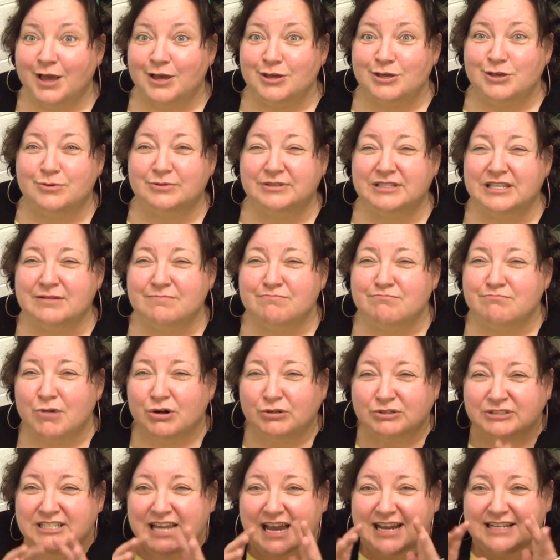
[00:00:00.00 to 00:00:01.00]
using
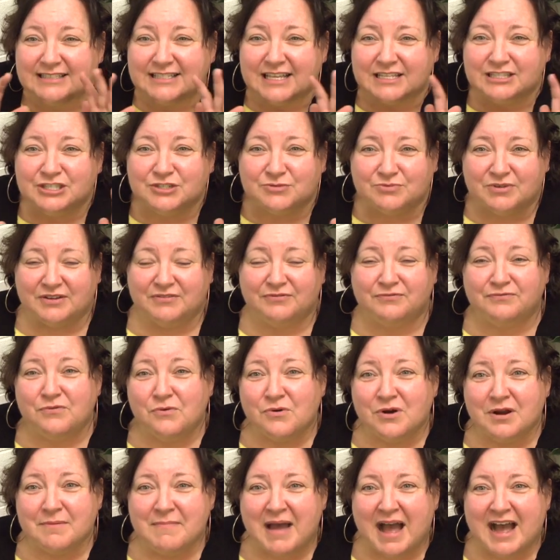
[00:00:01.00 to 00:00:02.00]
multisensory
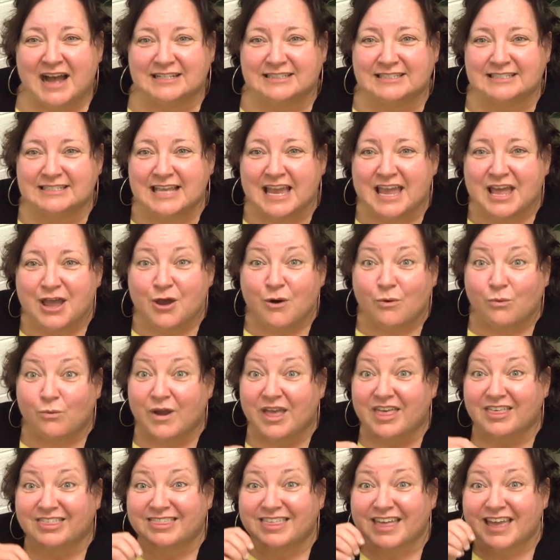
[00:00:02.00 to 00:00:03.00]
formats
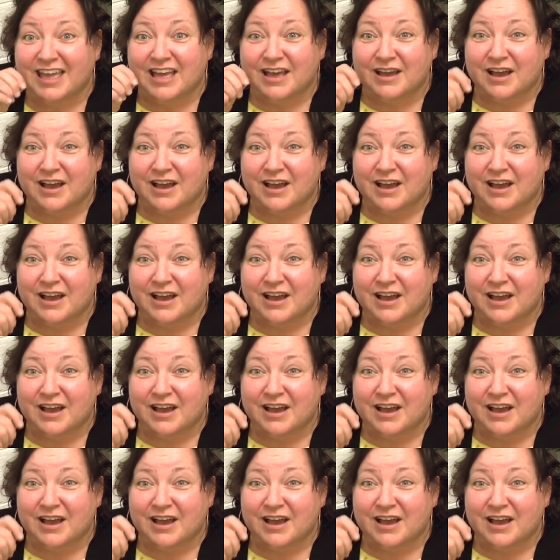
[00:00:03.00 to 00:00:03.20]
with